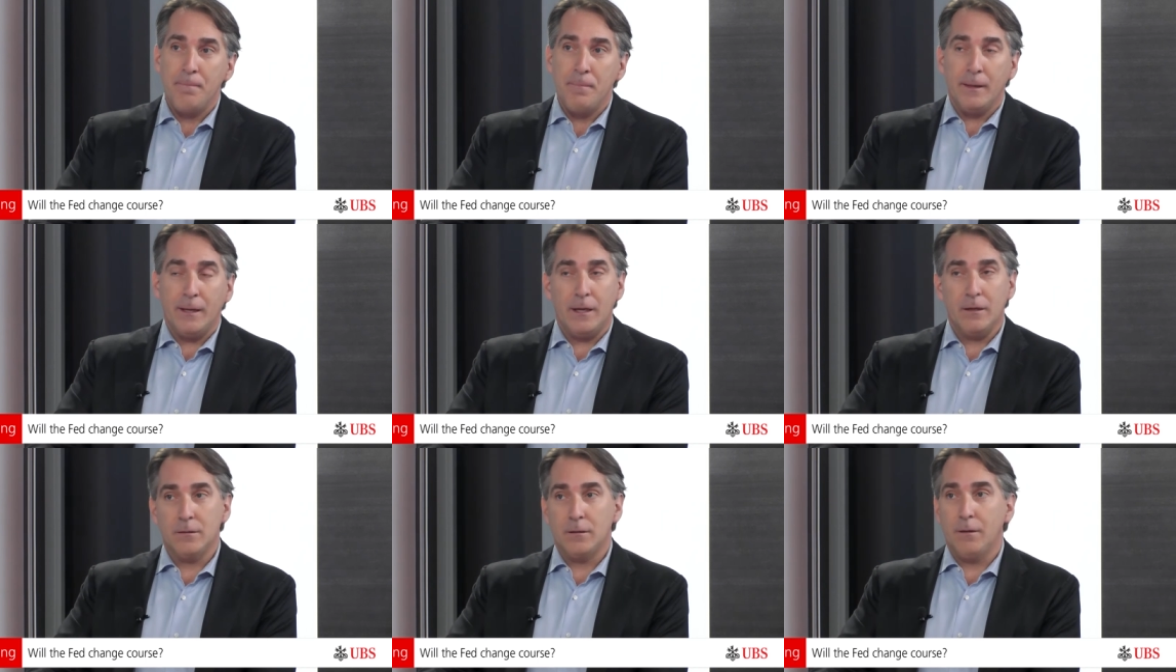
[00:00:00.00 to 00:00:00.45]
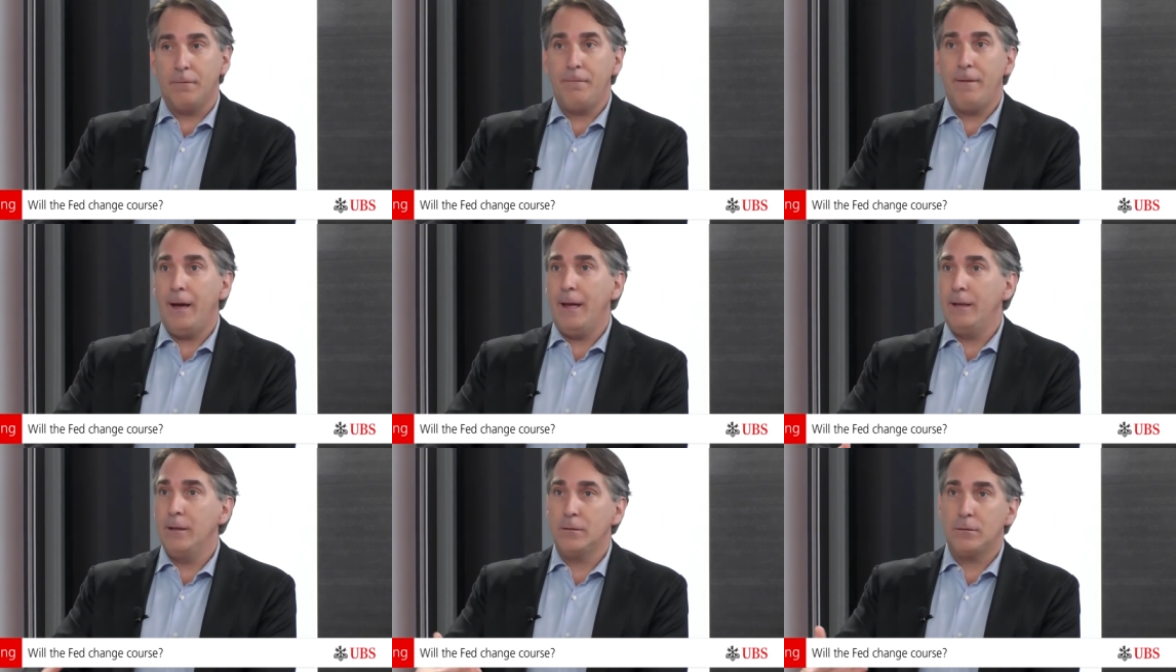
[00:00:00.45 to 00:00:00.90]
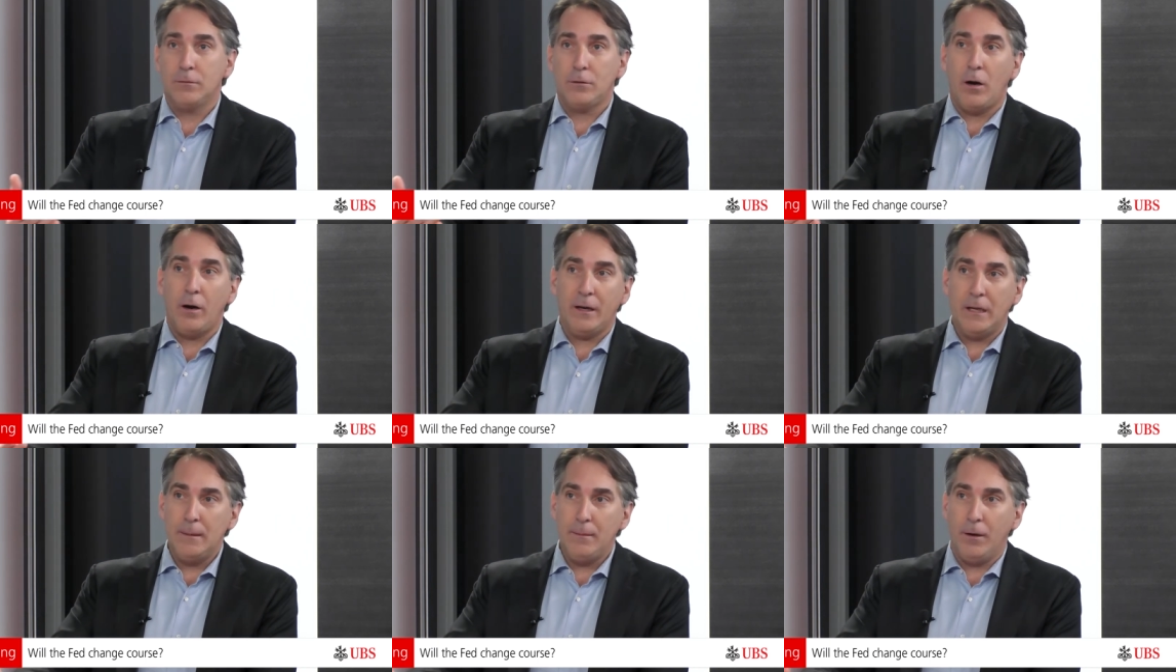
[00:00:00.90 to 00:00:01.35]
because the Fed is
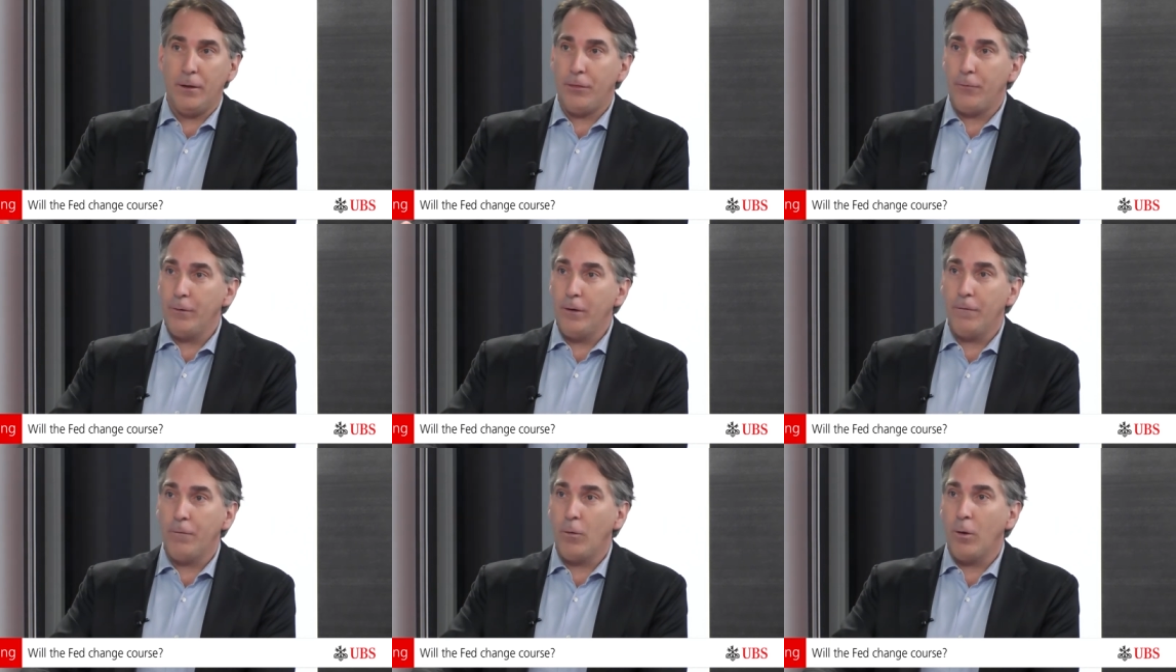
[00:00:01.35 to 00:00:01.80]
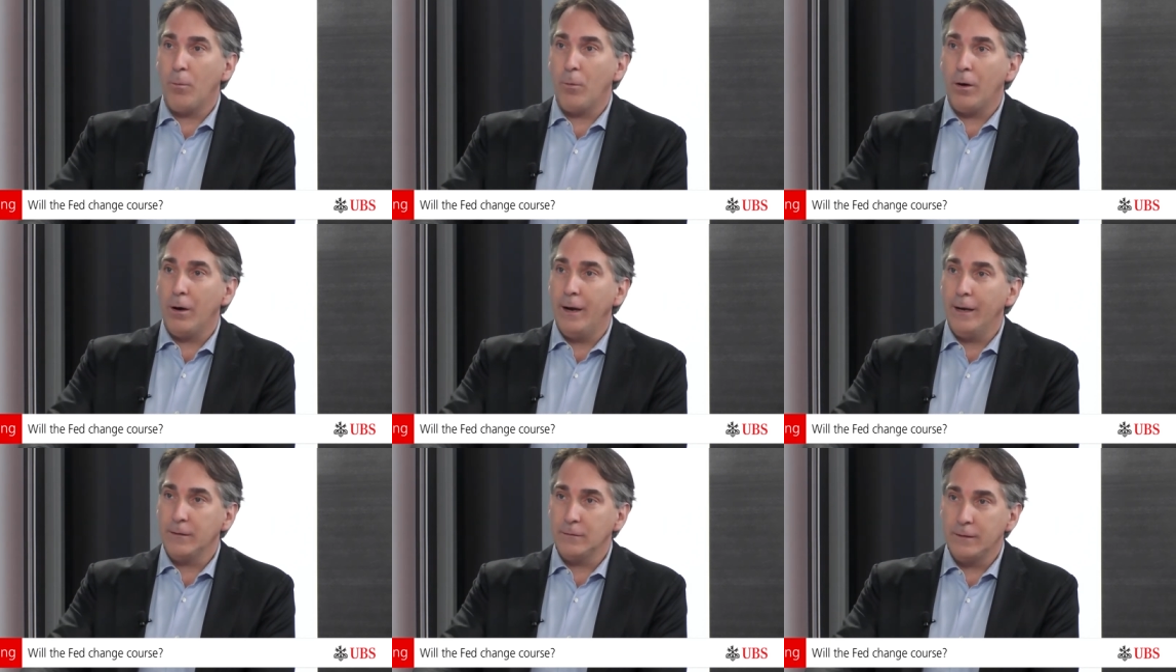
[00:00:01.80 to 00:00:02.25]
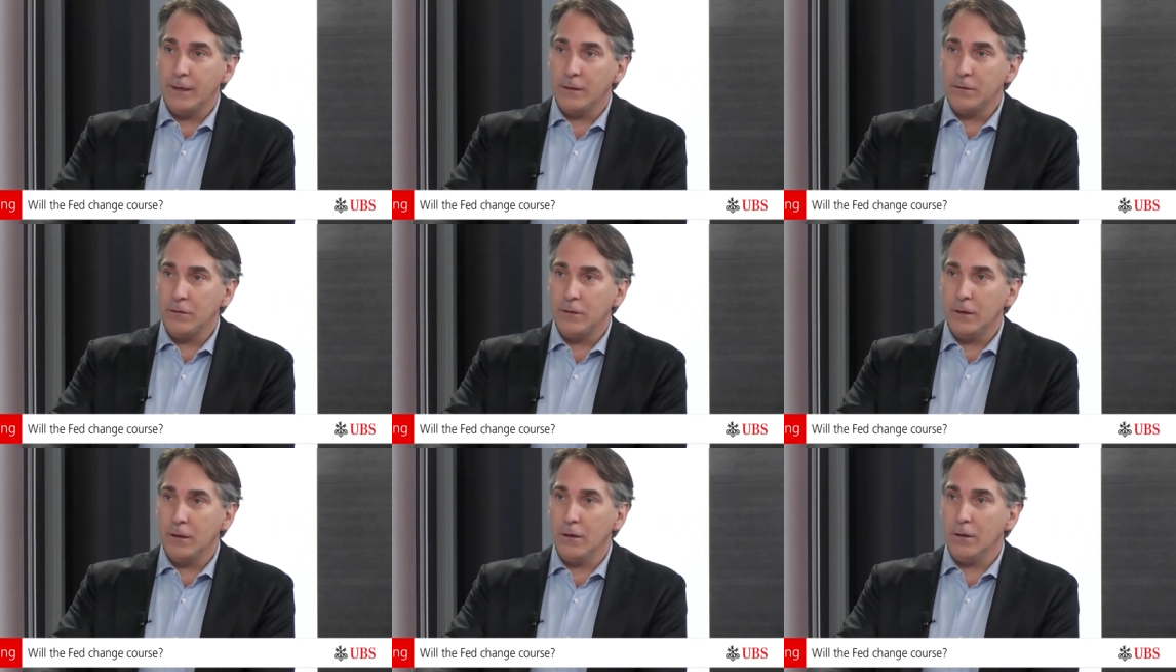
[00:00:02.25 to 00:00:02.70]
talking about three or four more hikes
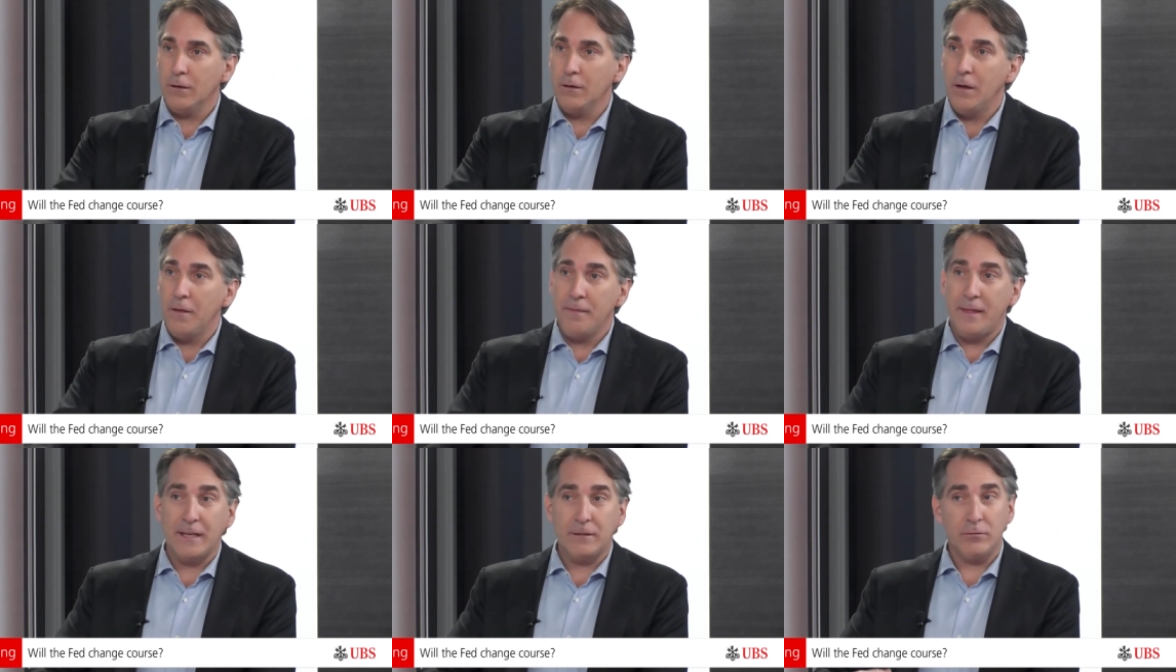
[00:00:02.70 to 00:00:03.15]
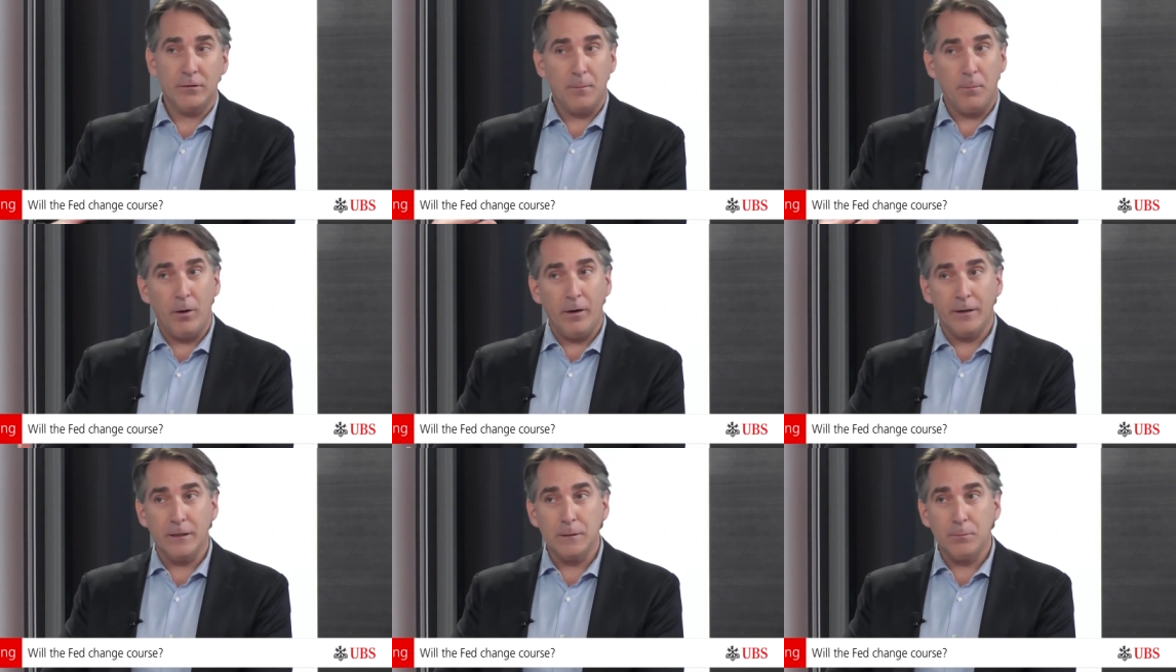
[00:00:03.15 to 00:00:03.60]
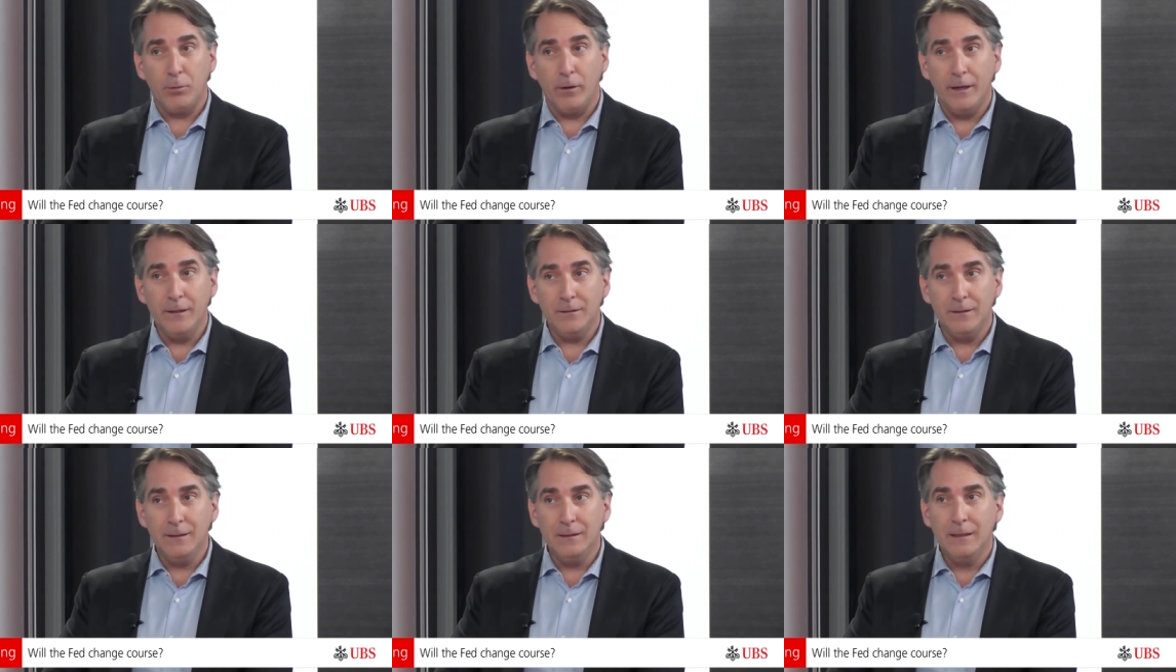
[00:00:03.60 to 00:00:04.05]
next year. That's what the market's
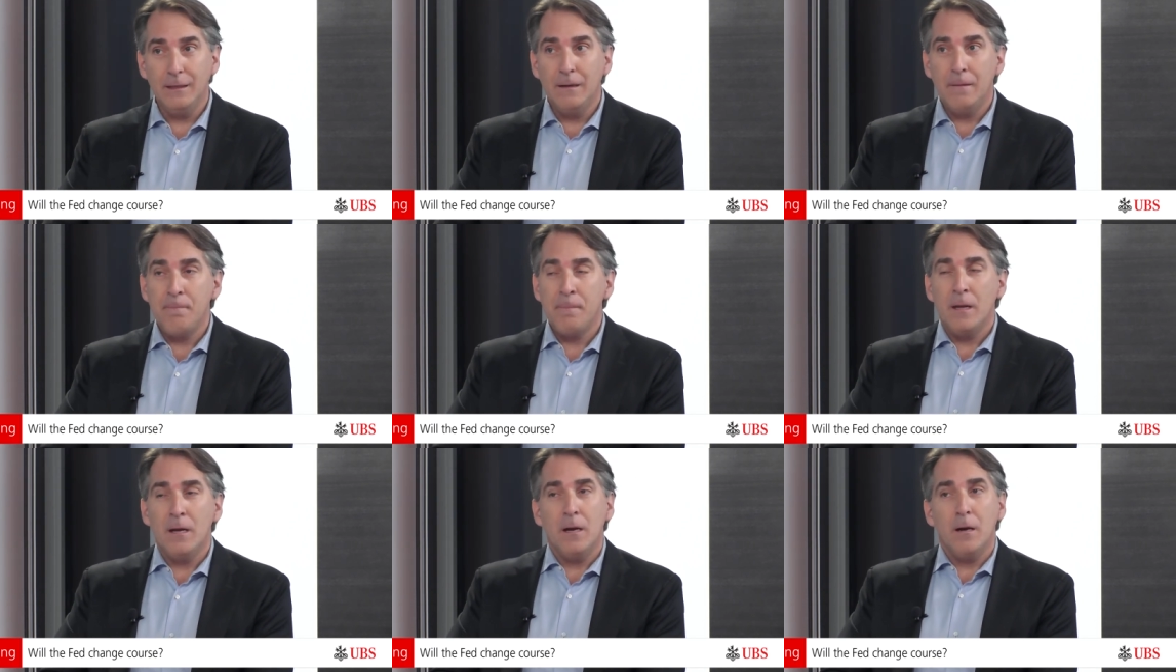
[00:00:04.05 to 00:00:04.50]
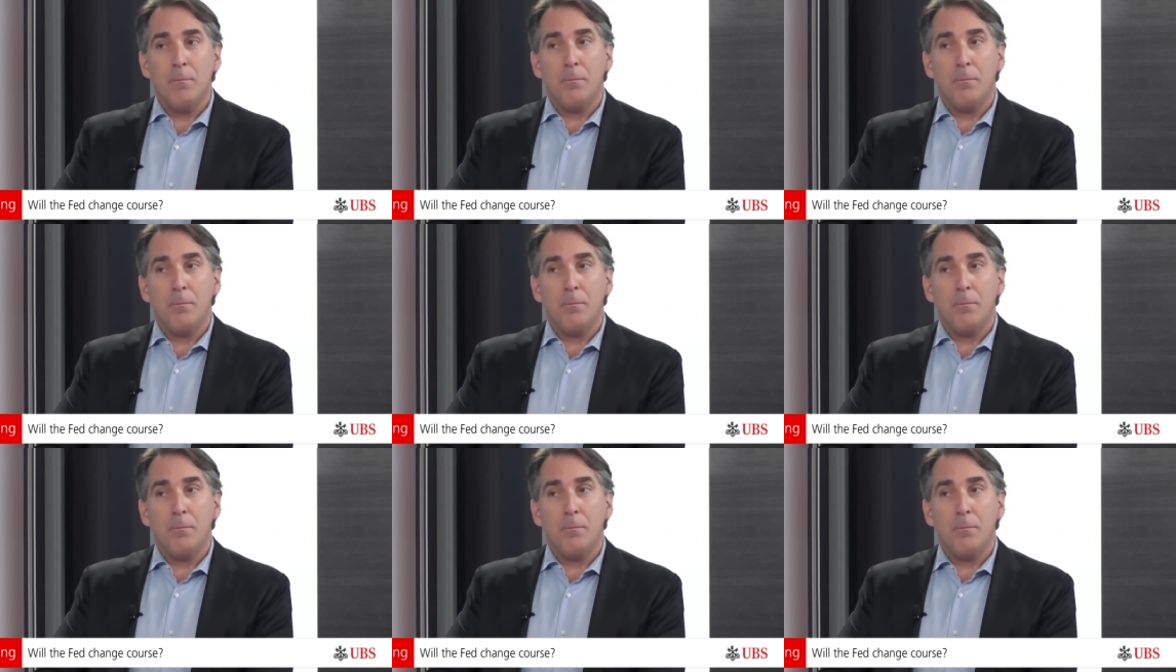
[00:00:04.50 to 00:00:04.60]
pricing. Mm -hmm.